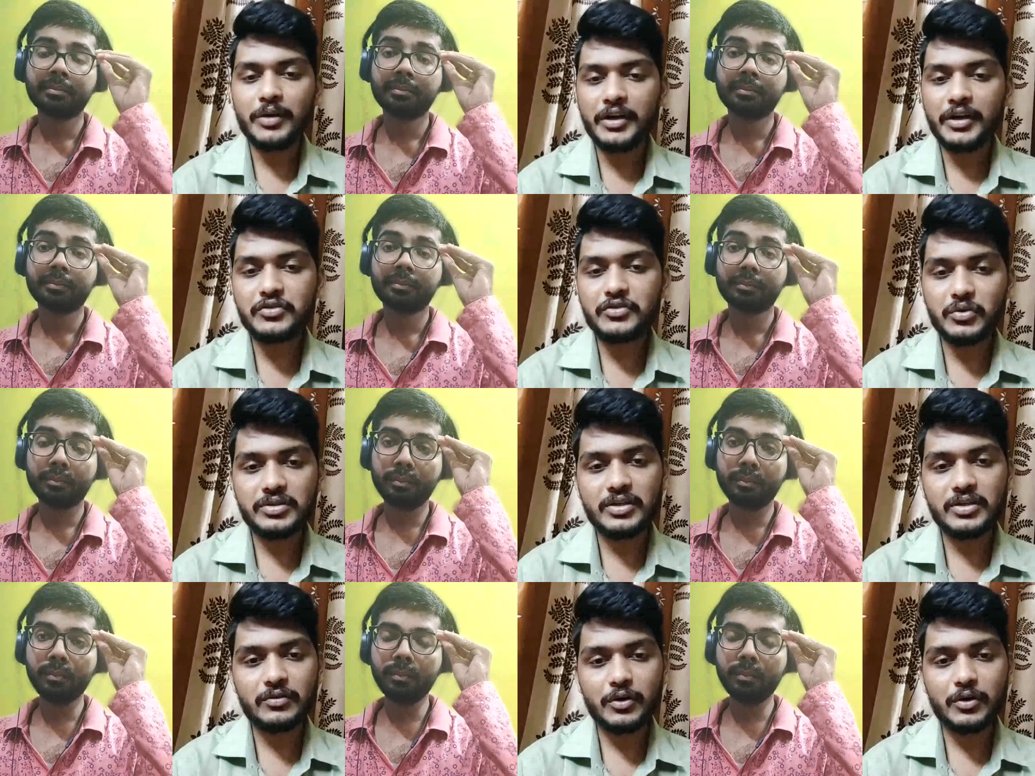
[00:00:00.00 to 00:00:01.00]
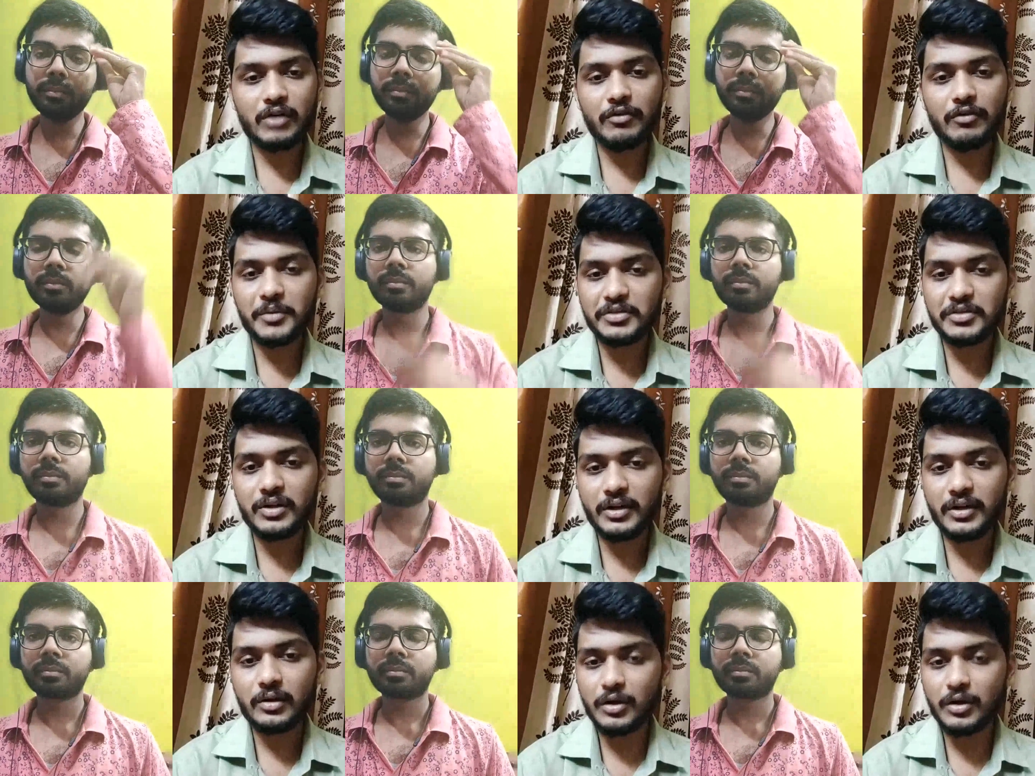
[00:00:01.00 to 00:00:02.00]
Speaker 1: how many days you received your
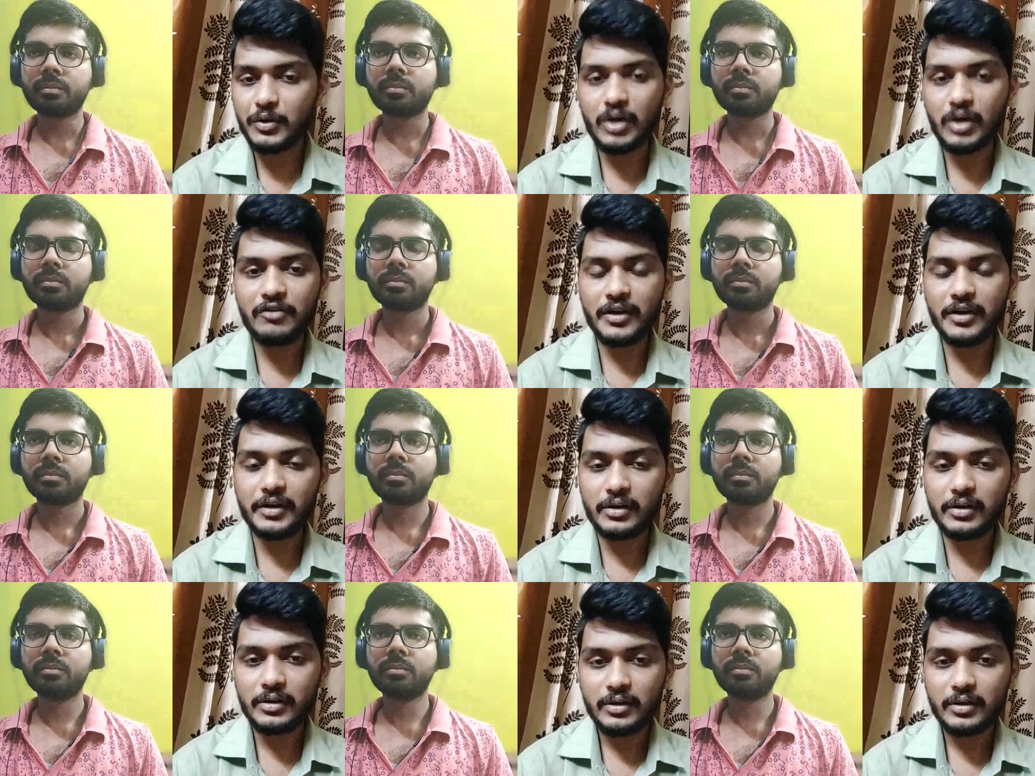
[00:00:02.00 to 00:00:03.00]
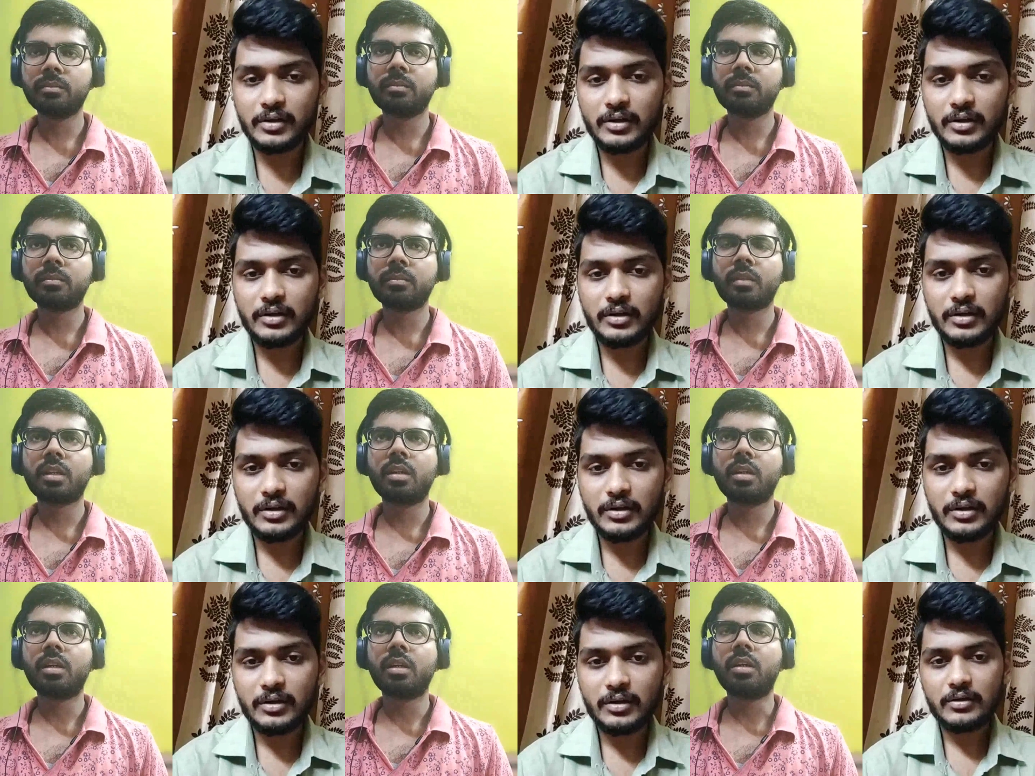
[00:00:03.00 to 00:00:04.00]
confirmation letter or your offer letter?
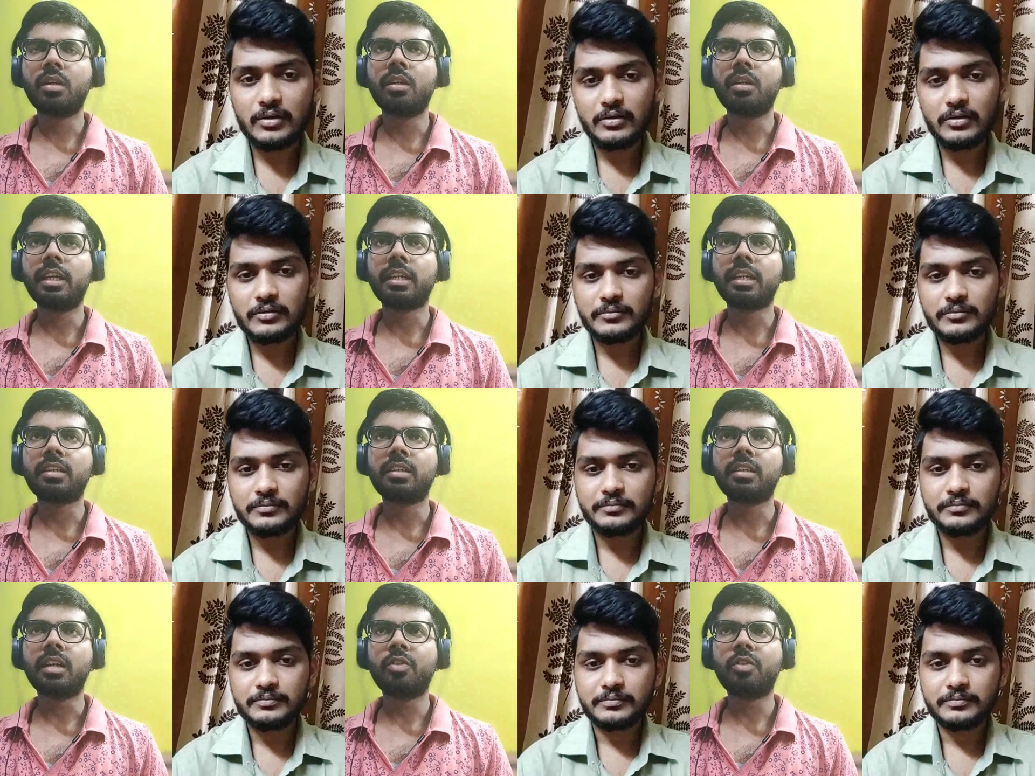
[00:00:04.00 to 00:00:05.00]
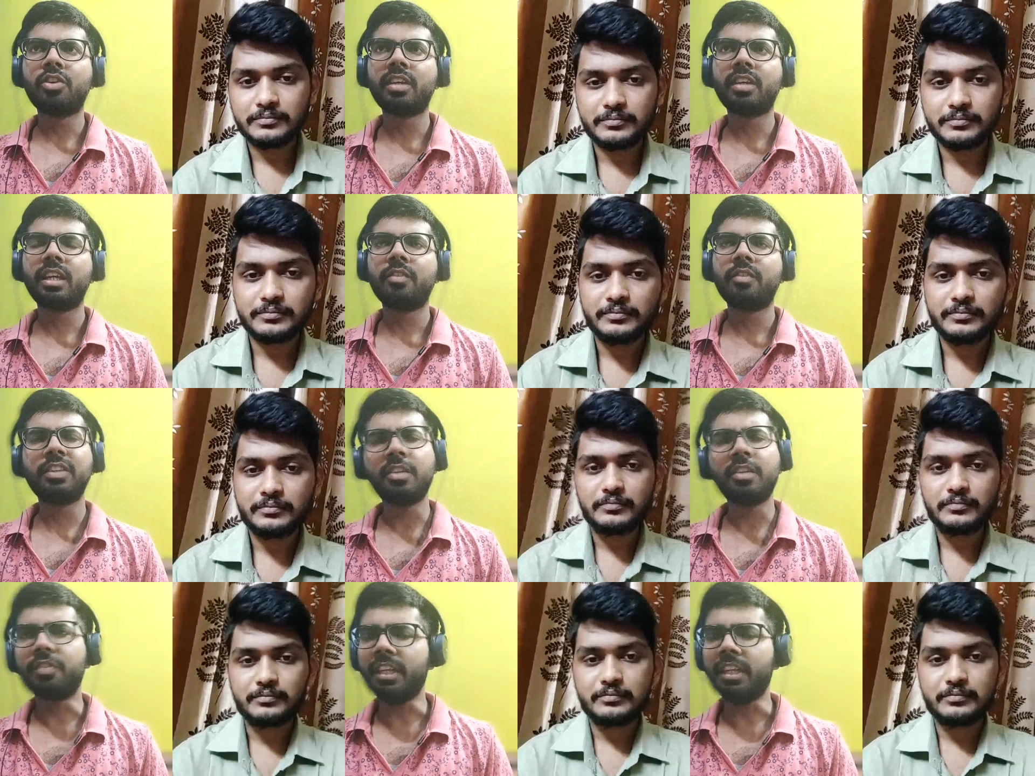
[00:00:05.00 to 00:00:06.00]
Speaker 2: Uh, like uh, I would say
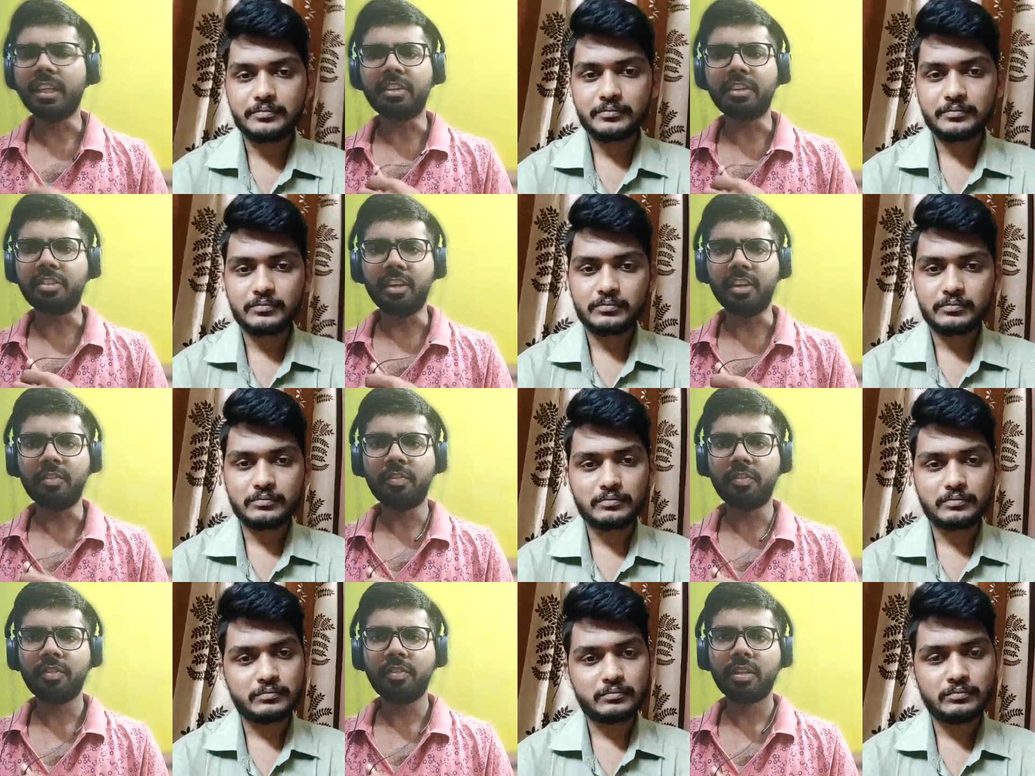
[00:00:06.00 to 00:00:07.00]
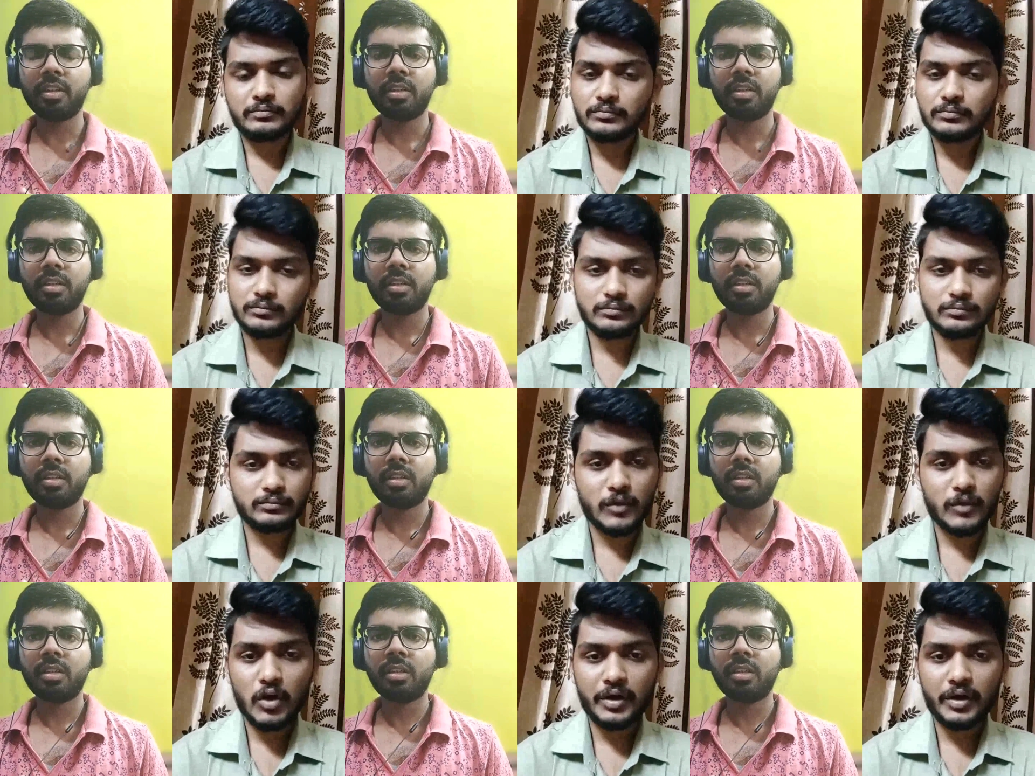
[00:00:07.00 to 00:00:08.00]
within a week itself.
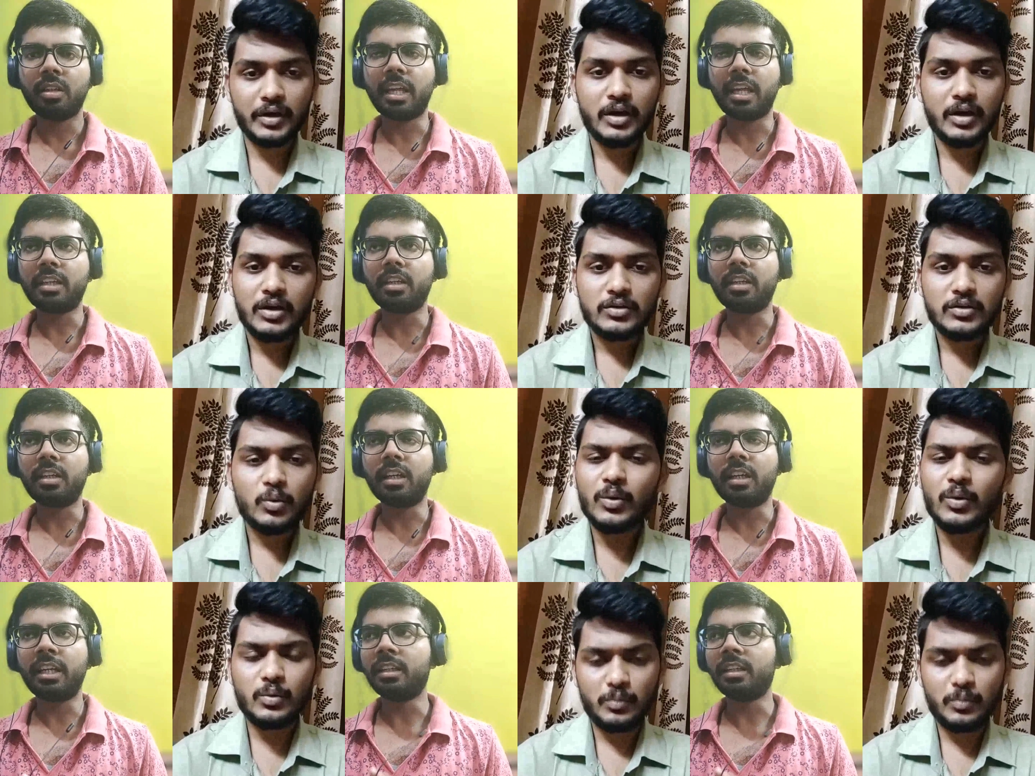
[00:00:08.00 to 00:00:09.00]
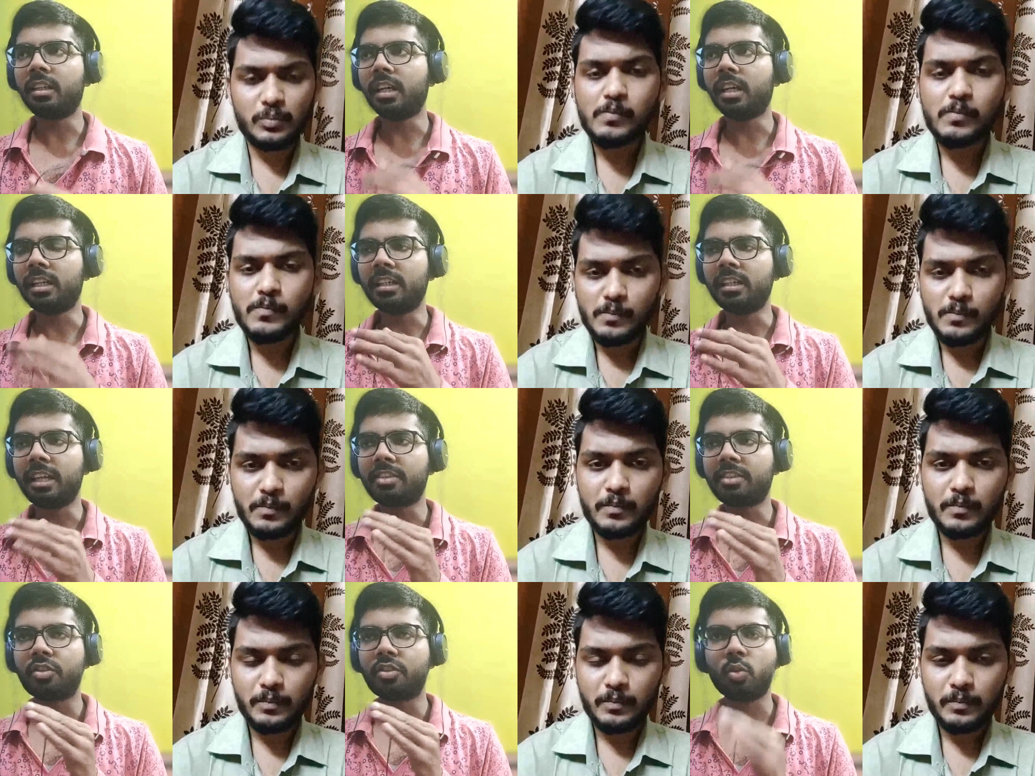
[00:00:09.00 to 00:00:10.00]
Mm-hmm. Okay. Like uh, in
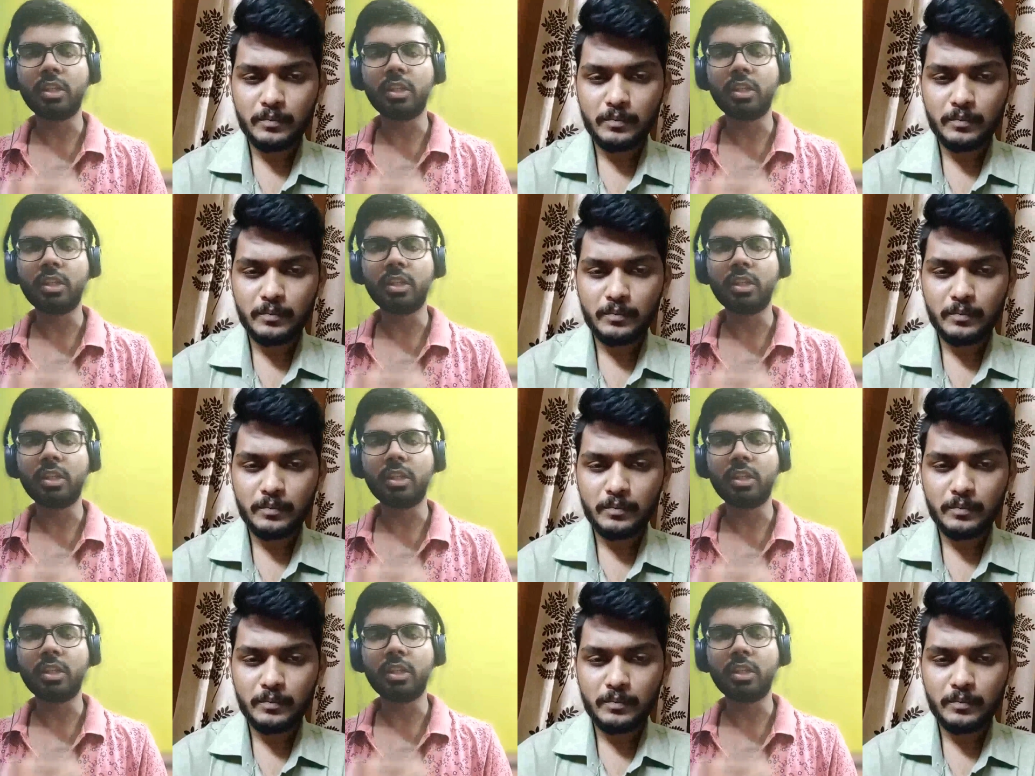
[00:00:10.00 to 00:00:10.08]
context